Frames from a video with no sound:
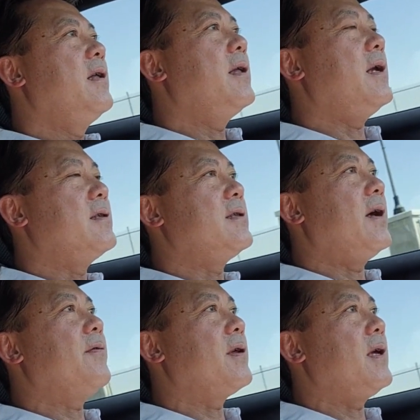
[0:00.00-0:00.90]
that is
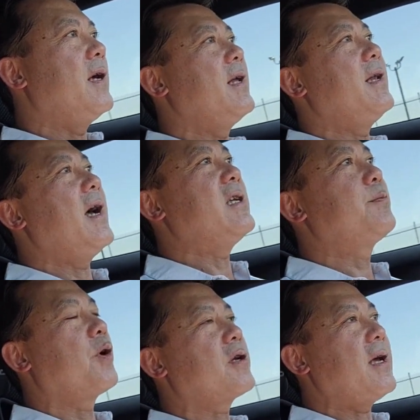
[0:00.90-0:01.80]
definitely a nice
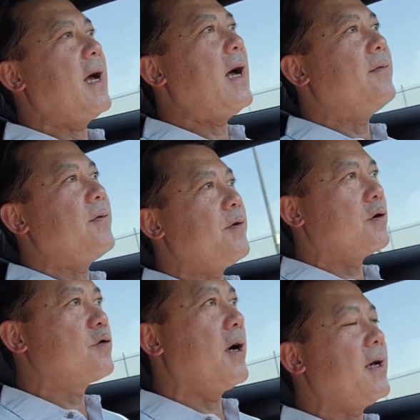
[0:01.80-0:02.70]
perk to have if
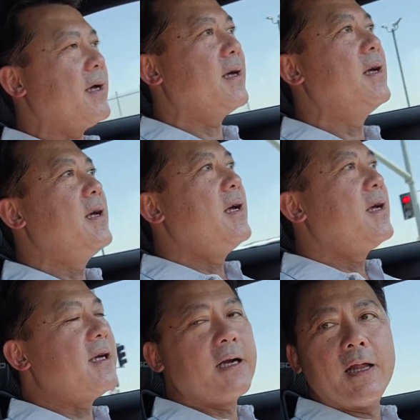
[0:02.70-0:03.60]
you're trying to
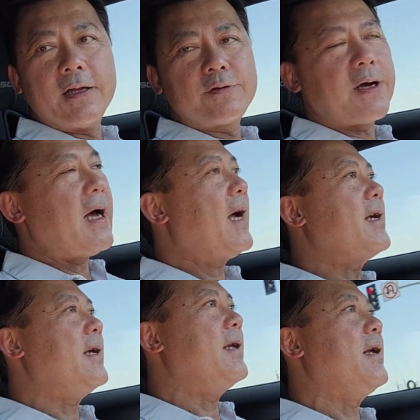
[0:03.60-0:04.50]
get on the track
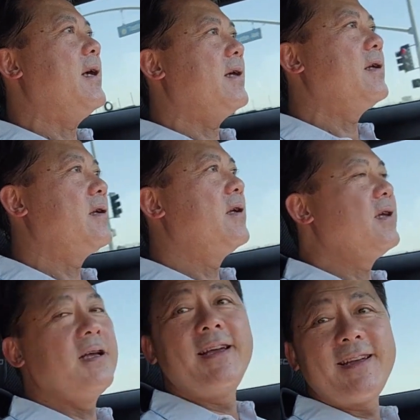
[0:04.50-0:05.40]
and
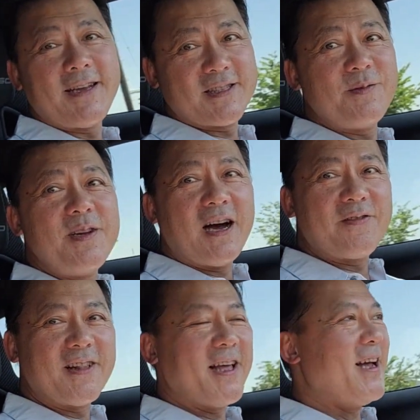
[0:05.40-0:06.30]
get somebody off
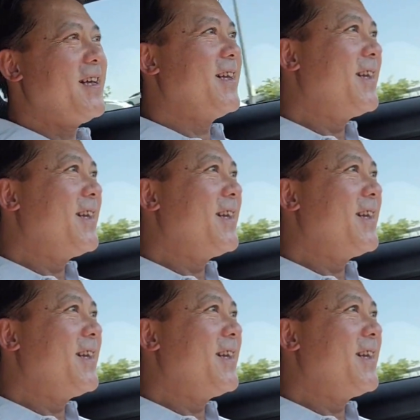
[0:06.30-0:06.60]
the line.